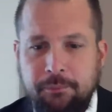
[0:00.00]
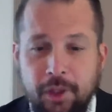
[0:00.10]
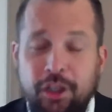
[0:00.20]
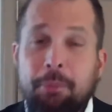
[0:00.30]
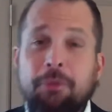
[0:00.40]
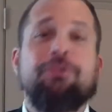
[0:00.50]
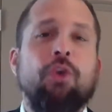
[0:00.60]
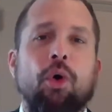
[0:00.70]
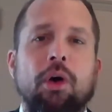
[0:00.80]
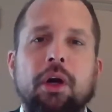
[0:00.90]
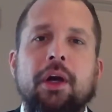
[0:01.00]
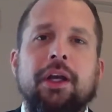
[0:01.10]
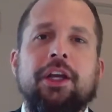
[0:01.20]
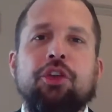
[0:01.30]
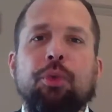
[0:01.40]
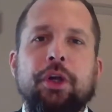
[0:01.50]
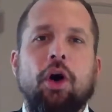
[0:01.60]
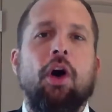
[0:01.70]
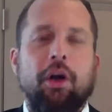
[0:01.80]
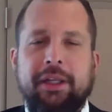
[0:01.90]
Number 4 is we
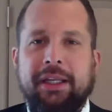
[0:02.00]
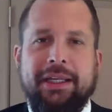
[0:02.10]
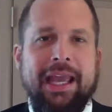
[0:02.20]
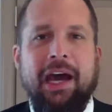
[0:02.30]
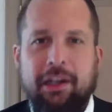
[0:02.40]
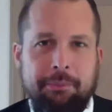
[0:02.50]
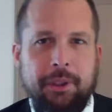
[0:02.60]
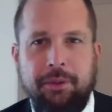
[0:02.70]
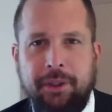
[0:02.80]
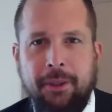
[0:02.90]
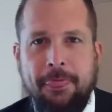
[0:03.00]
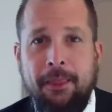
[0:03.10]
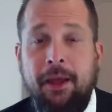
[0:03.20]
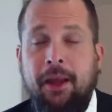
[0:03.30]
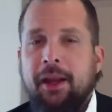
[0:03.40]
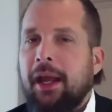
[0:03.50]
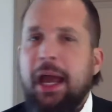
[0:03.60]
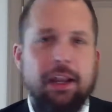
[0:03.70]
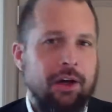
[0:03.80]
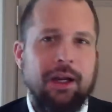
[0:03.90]
all need accountability.
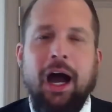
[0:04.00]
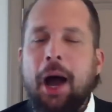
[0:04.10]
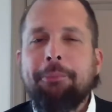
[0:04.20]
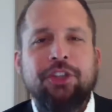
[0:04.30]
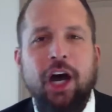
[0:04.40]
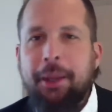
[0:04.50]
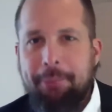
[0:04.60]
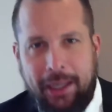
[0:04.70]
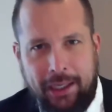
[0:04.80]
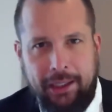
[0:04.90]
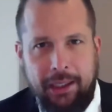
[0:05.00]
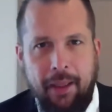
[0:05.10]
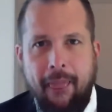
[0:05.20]
And look, I'm type A.